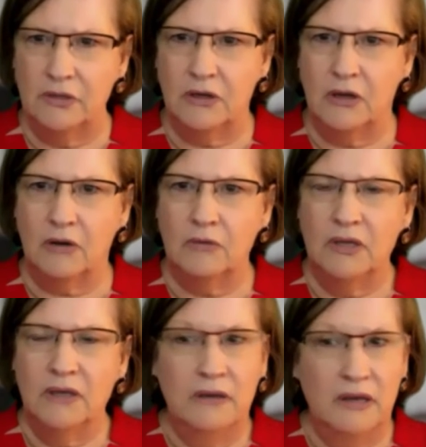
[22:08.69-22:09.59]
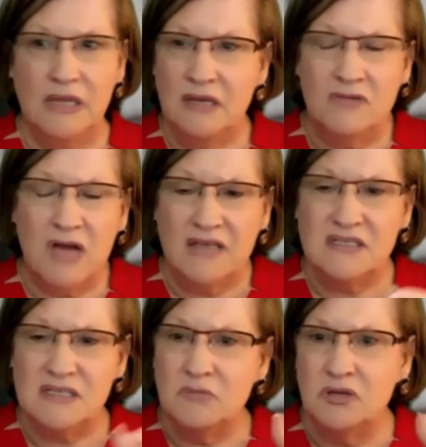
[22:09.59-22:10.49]
And then you've got
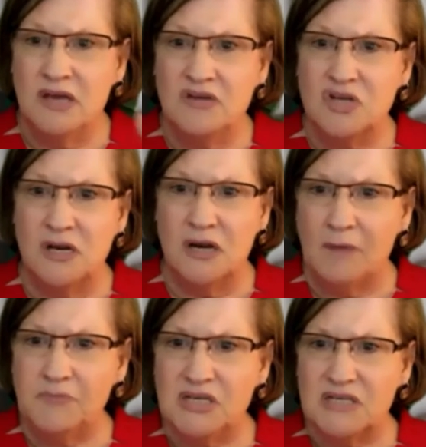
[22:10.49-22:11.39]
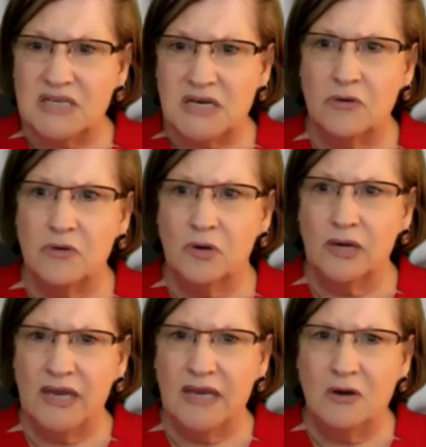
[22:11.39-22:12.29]
simulation and optics here in
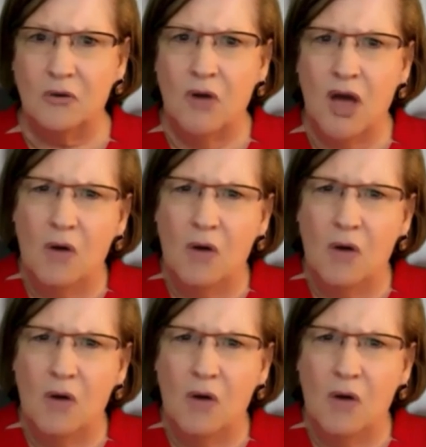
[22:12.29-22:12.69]
Orlando.